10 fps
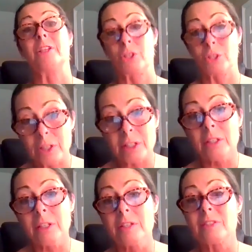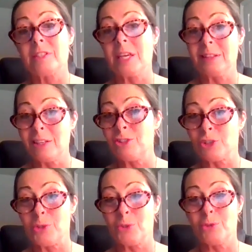good seeing these
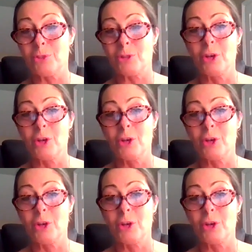shoes.